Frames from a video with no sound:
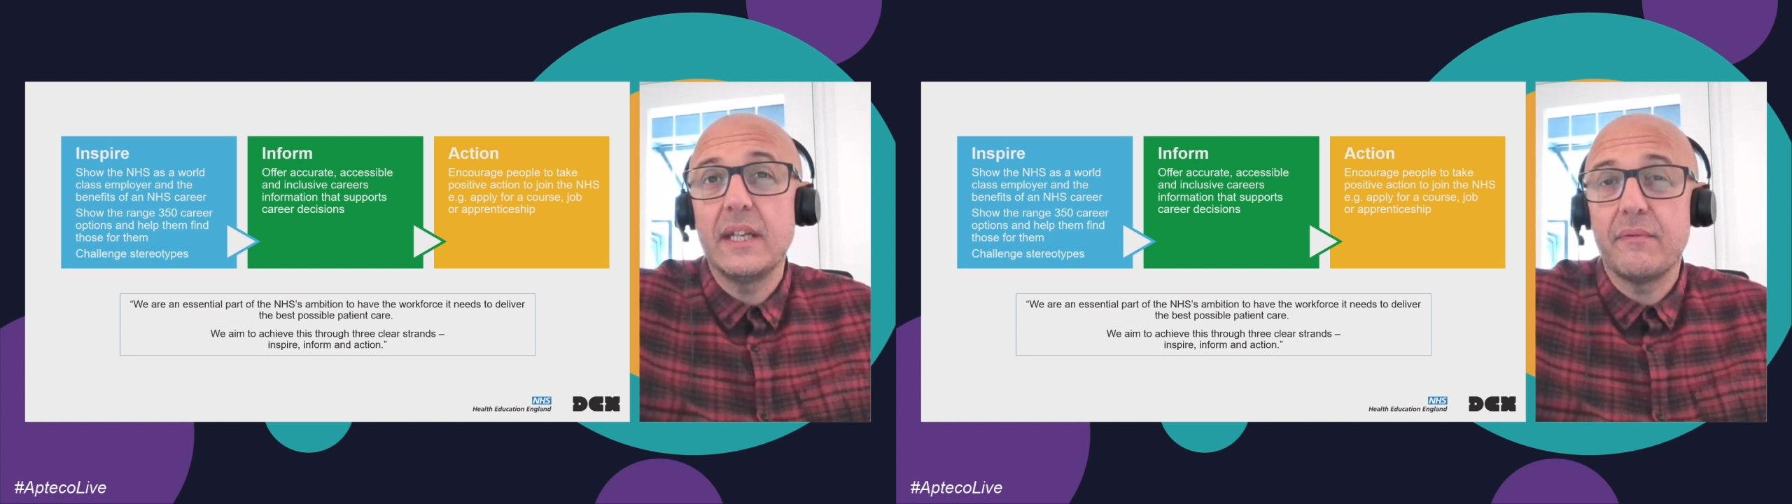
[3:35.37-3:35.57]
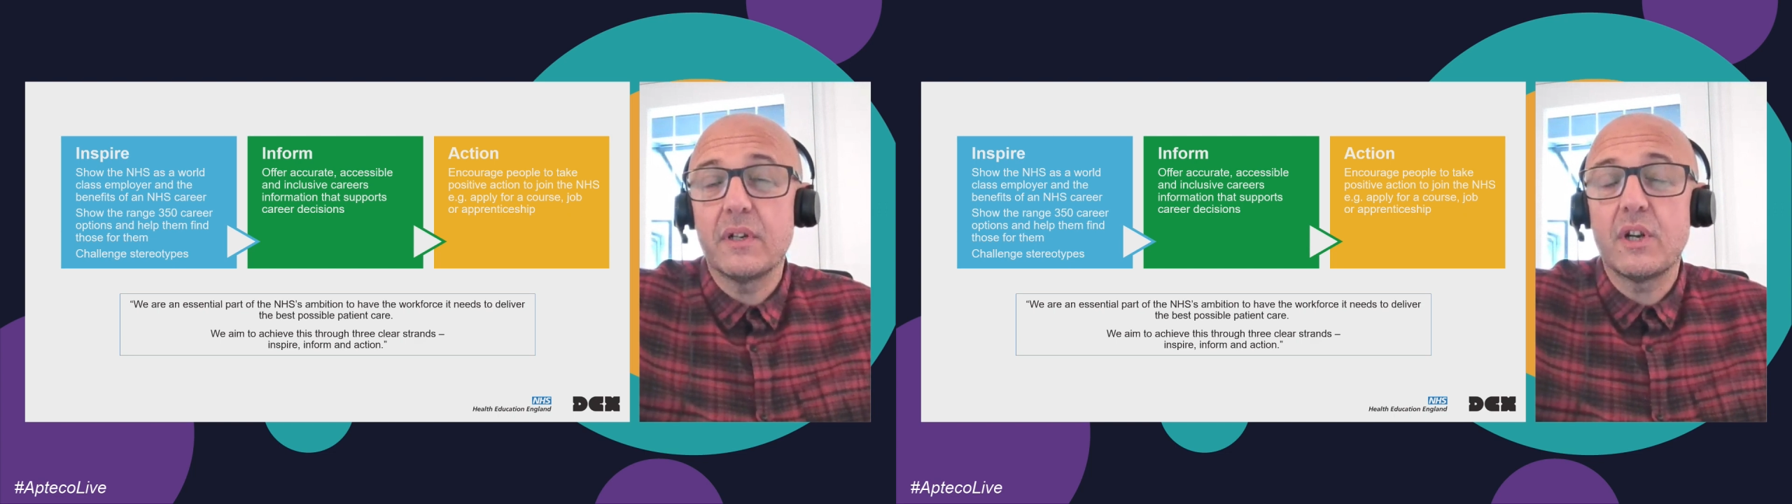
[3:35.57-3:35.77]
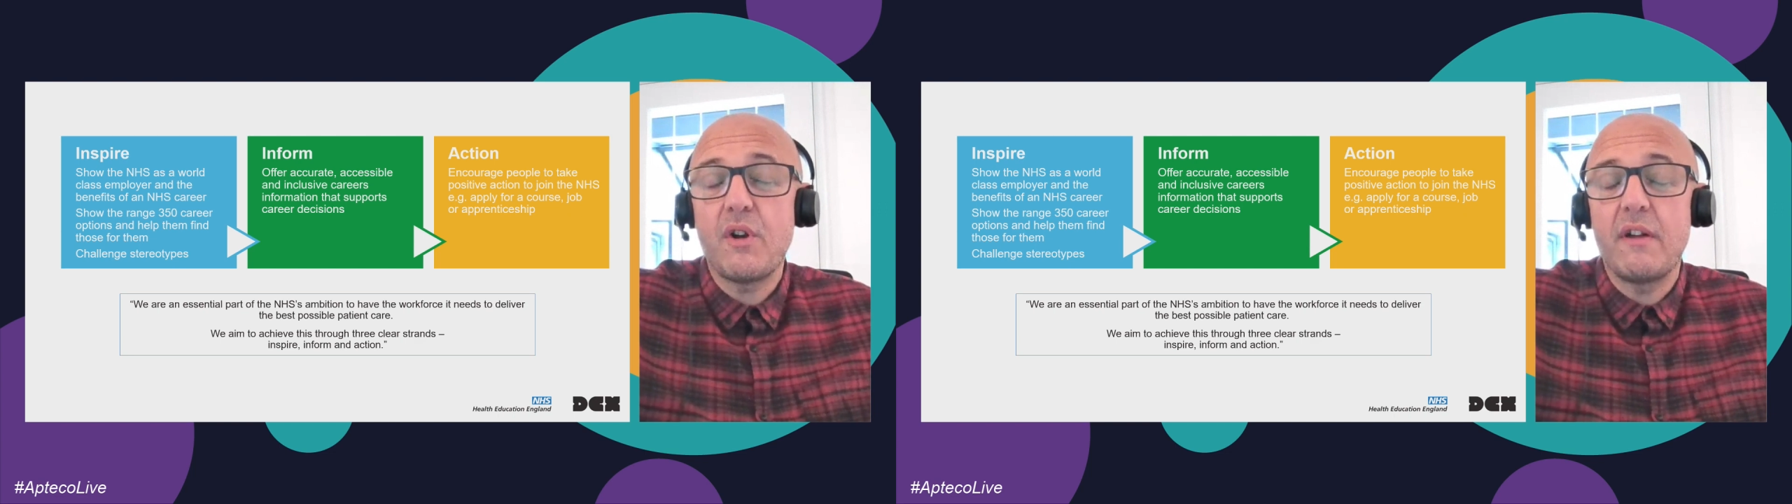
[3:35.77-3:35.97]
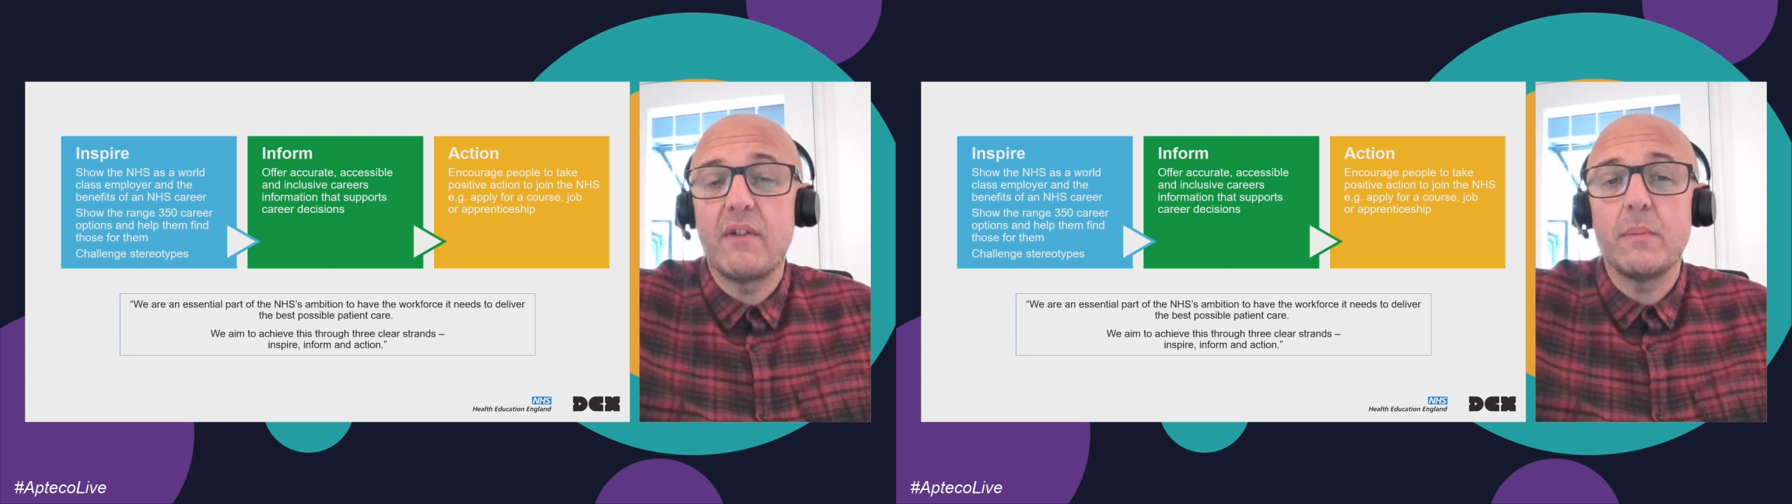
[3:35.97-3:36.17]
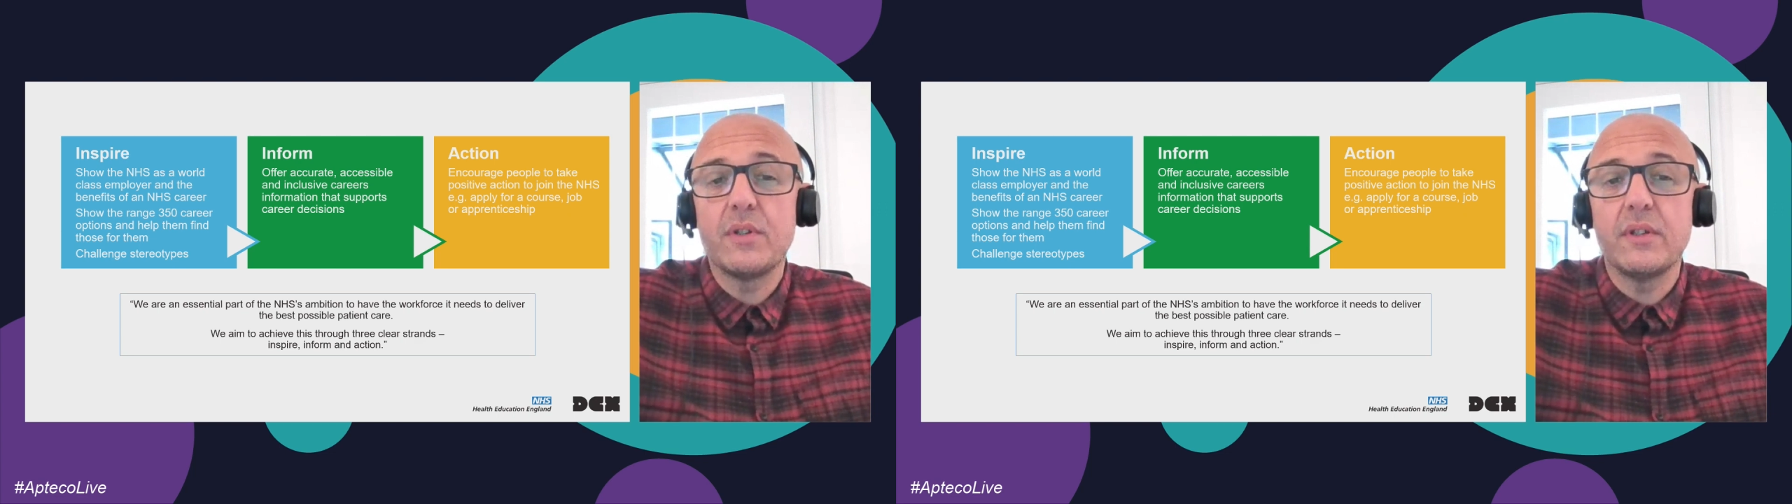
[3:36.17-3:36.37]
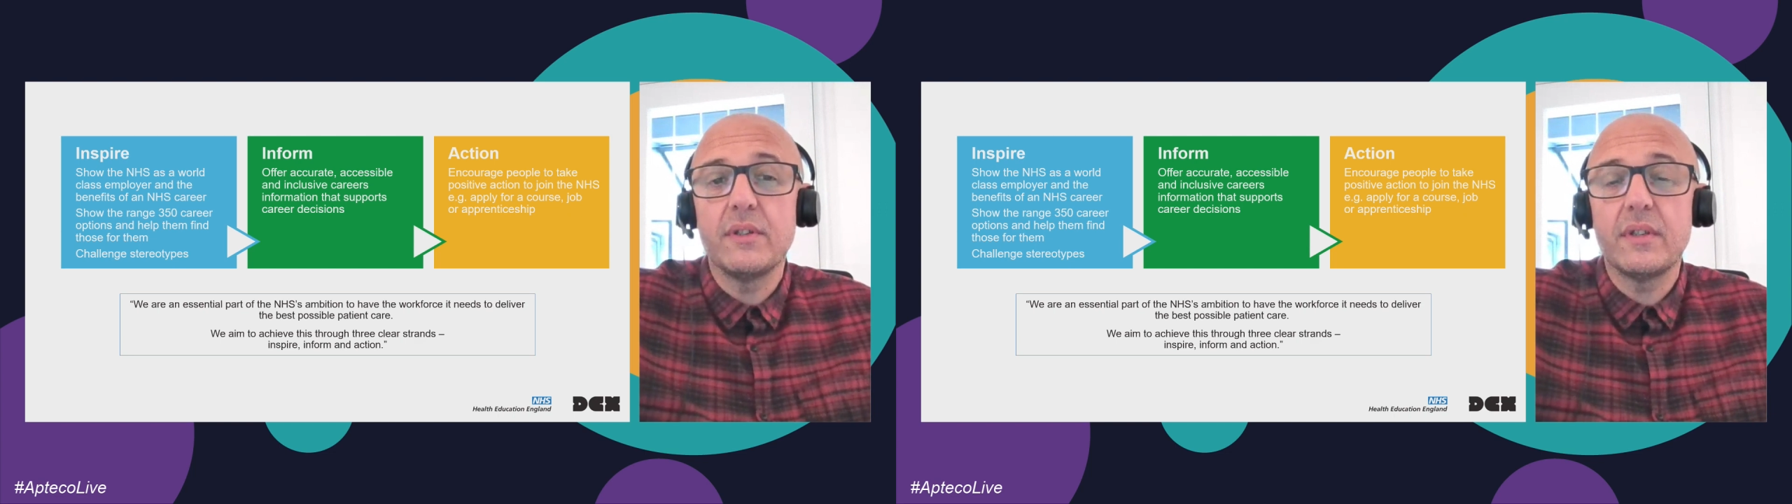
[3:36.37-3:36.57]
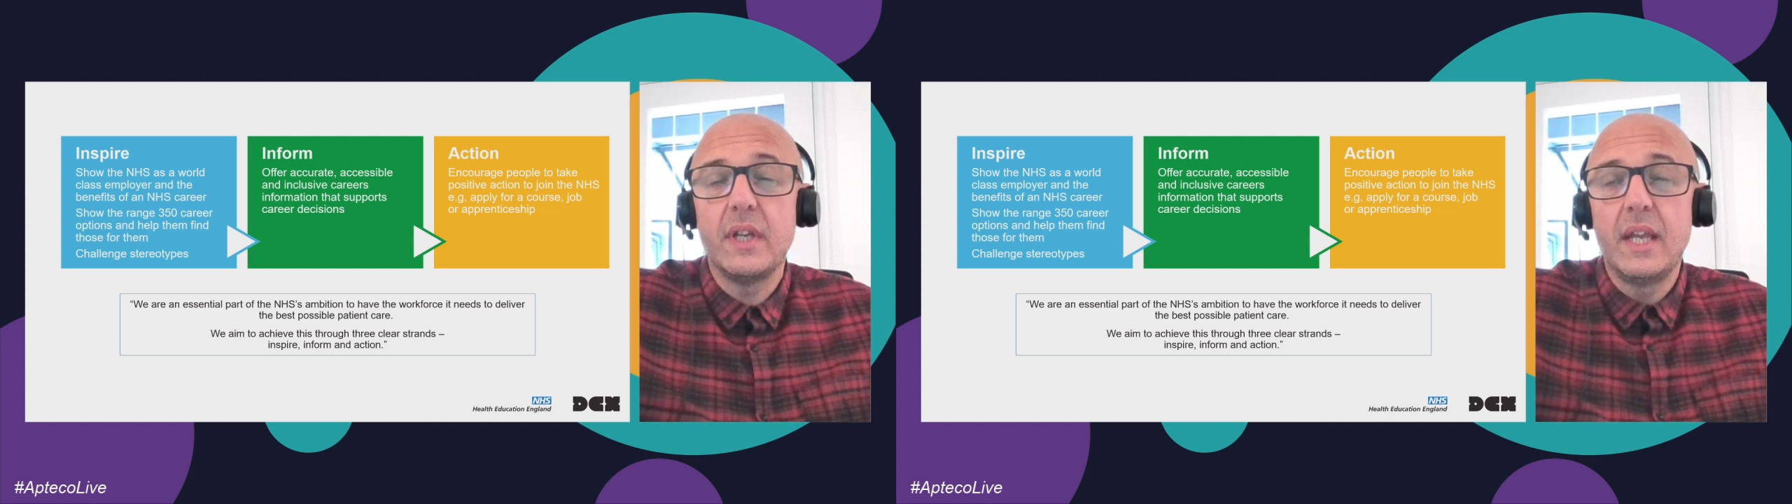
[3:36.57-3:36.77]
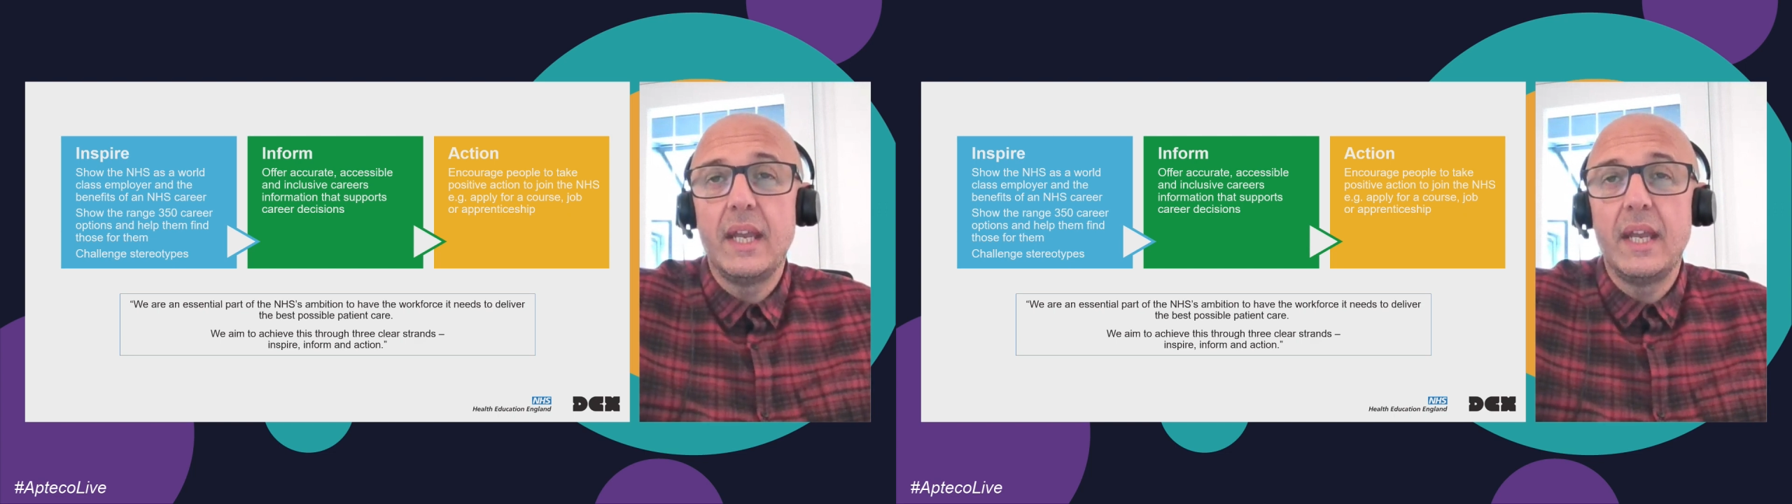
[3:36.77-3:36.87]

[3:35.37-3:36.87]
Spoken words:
different career options